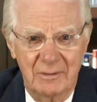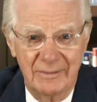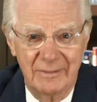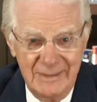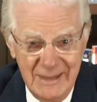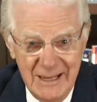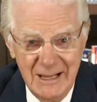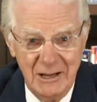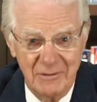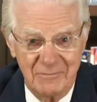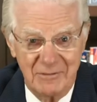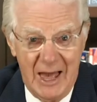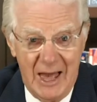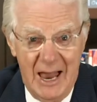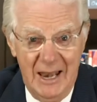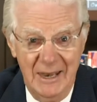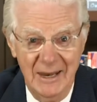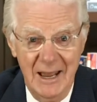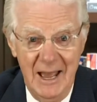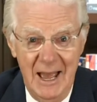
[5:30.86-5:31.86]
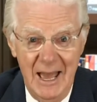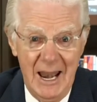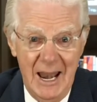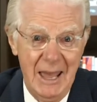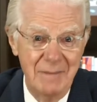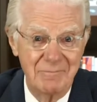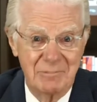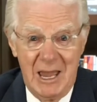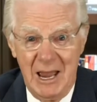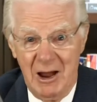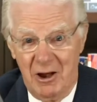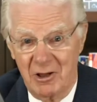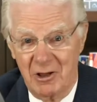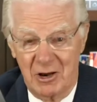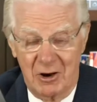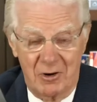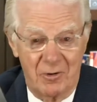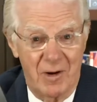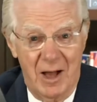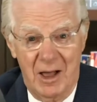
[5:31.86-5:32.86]
Think of that. And I'm carrying
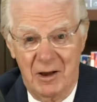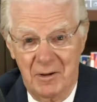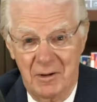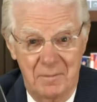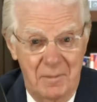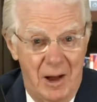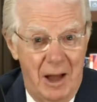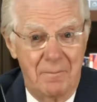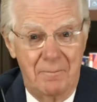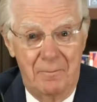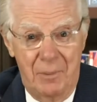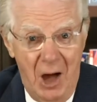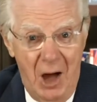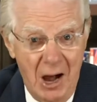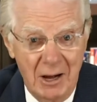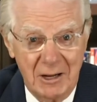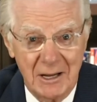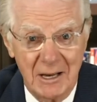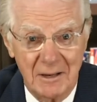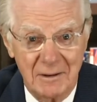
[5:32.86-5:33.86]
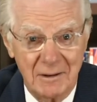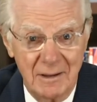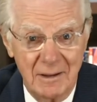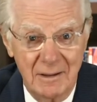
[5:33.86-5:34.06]
it around in my pocket.